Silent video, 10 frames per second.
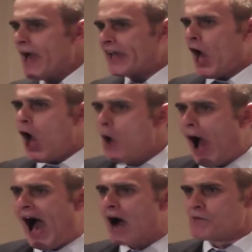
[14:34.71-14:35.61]
their lives.
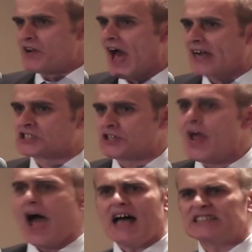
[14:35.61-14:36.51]
And tobacco harm reduction
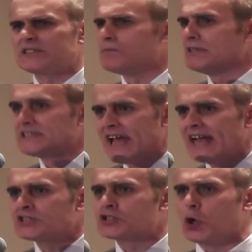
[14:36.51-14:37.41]
has the
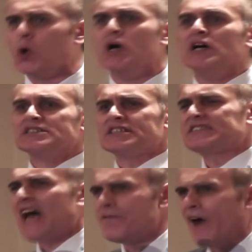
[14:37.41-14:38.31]
potential to
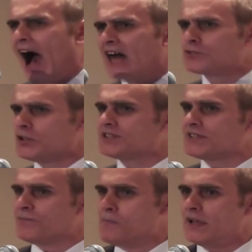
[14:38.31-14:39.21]
save hundreds
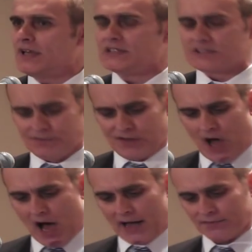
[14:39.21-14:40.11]
of millions of
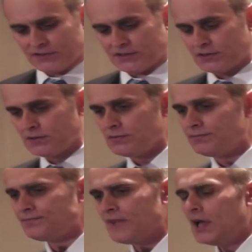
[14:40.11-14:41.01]
lives.
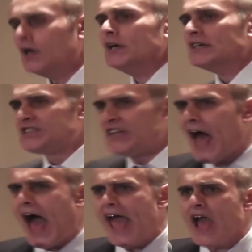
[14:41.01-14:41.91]

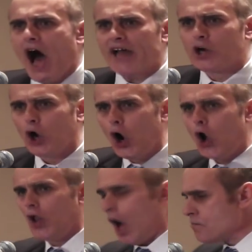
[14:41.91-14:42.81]
Today I
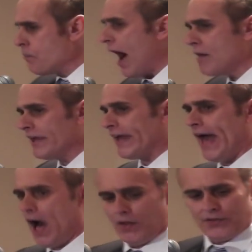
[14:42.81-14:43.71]
call on public
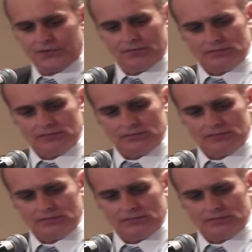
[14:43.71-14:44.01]
health.